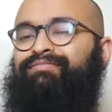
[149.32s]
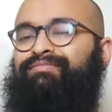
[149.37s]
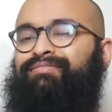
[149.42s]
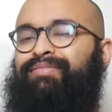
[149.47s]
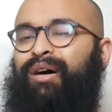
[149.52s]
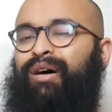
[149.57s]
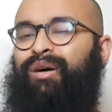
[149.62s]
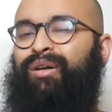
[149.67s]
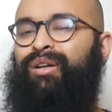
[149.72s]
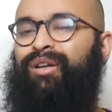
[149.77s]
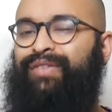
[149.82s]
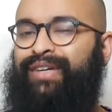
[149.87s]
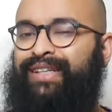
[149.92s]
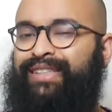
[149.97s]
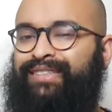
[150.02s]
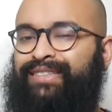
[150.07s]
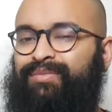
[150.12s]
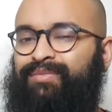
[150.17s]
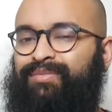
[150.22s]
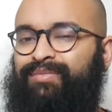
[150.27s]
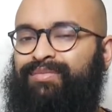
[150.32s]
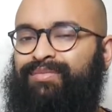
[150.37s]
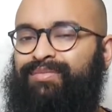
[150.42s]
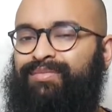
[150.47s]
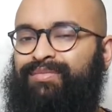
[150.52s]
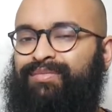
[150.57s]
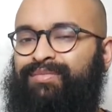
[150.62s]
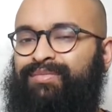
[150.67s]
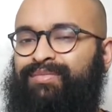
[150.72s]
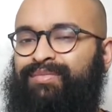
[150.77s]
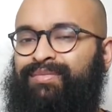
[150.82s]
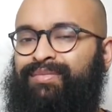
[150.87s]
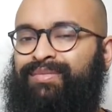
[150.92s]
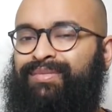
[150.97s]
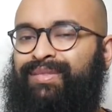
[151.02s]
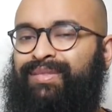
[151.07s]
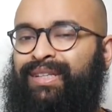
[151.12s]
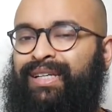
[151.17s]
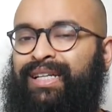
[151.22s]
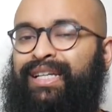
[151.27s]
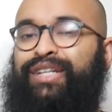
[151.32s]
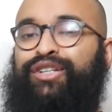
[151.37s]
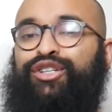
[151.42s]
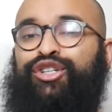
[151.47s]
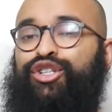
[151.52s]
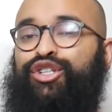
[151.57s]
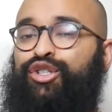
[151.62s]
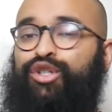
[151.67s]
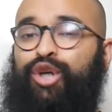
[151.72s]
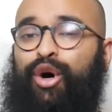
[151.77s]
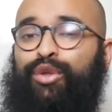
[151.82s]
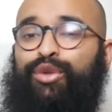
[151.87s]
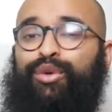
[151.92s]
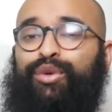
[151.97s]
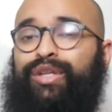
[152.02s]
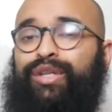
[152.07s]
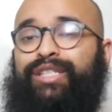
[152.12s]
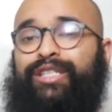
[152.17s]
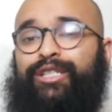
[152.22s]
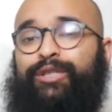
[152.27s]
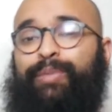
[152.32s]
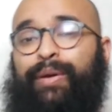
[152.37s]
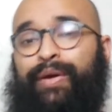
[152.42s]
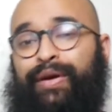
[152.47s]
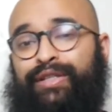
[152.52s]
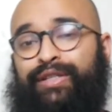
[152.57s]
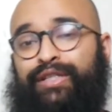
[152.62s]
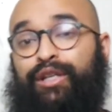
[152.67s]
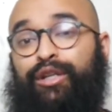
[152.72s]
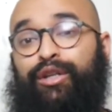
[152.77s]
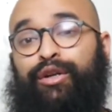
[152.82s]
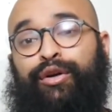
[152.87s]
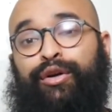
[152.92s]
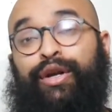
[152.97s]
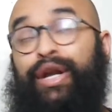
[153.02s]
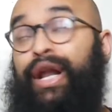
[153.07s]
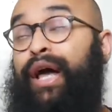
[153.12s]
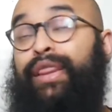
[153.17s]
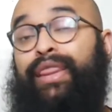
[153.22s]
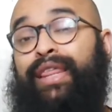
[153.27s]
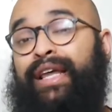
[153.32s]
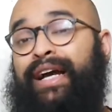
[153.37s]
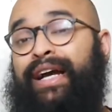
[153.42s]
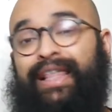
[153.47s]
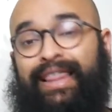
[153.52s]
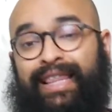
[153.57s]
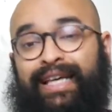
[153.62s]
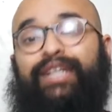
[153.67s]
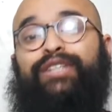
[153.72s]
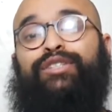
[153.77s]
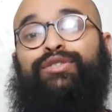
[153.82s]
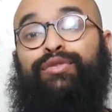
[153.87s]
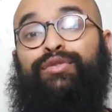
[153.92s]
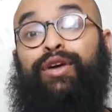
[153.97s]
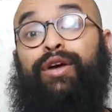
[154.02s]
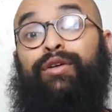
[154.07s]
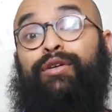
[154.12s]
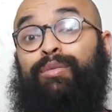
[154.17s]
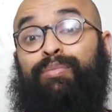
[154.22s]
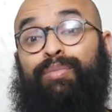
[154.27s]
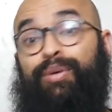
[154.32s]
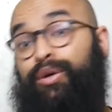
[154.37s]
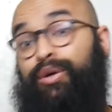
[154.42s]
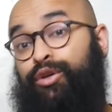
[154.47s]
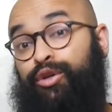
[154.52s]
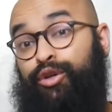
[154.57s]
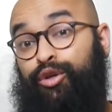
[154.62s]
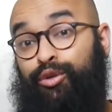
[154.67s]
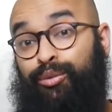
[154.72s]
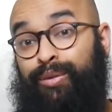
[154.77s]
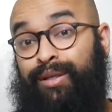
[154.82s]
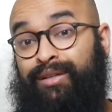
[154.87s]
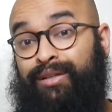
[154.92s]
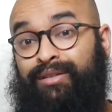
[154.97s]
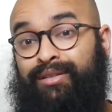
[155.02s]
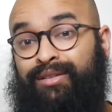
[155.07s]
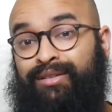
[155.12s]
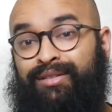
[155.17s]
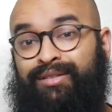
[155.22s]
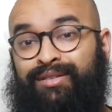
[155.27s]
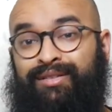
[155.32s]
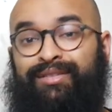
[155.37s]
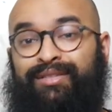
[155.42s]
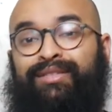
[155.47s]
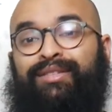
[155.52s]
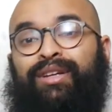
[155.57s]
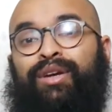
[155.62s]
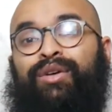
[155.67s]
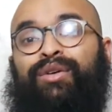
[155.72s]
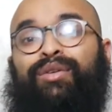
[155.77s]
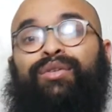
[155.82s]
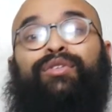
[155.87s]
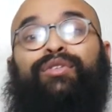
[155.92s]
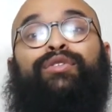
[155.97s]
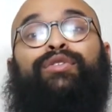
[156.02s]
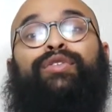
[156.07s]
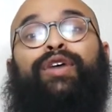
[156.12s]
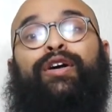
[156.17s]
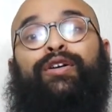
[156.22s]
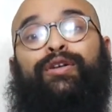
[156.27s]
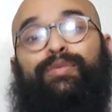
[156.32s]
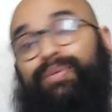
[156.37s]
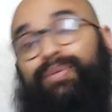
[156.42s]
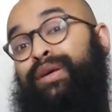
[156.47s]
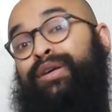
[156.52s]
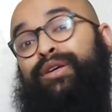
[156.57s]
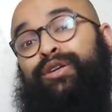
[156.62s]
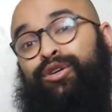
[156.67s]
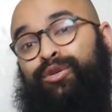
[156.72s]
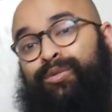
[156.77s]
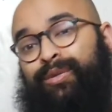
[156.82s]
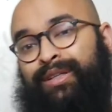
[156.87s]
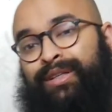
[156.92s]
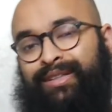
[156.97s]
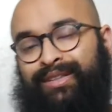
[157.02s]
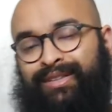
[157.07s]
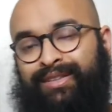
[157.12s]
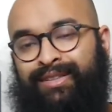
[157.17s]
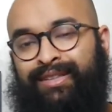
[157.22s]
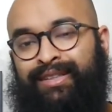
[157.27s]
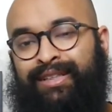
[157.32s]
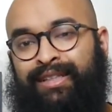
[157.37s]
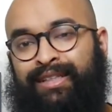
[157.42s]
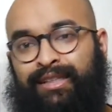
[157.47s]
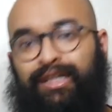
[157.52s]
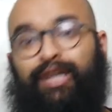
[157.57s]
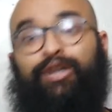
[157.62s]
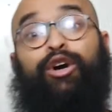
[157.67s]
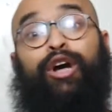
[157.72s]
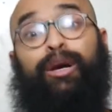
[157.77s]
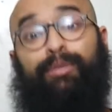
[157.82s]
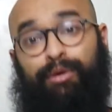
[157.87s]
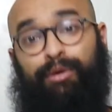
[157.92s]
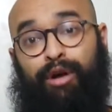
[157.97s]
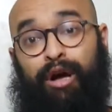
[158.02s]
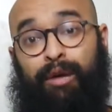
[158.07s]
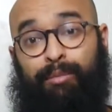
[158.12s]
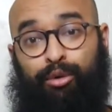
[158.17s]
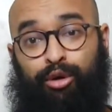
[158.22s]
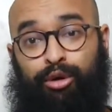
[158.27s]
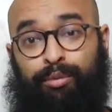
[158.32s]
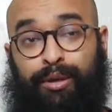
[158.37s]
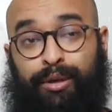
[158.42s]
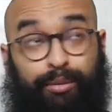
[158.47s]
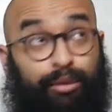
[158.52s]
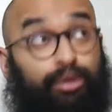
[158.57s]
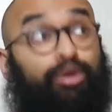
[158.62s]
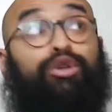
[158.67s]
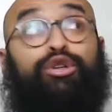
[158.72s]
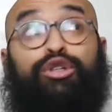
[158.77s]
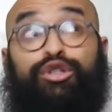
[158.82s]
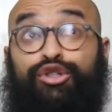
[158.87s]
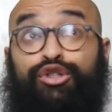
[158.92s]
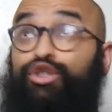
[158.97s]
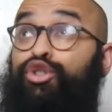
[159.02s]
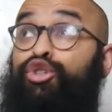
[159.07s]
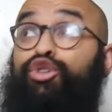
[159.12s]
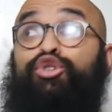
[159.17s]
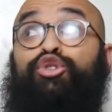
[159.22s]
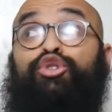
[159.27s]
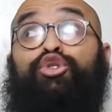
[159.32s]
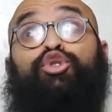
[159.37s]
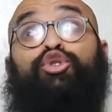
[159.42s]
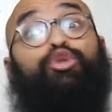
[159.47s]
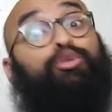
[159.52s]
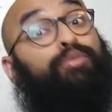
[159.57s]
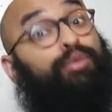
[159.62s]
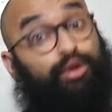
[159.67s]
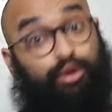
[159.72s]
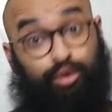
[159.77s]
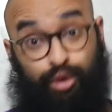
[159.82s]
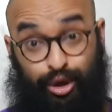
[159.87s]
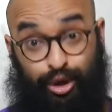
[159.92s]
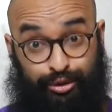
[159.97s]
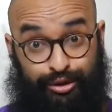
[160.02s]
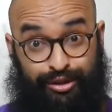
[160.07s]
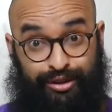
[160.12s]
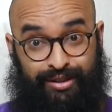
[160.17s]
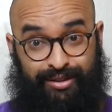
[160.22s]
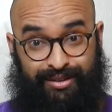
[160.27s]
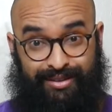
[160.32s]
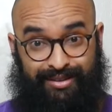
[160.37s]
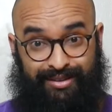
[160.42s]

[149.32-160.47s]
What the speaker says: All of it? To just go through this experience and learn nothing, I think is very peak human. Very peak human. Now, don't get me wrong. Poor people, super gross.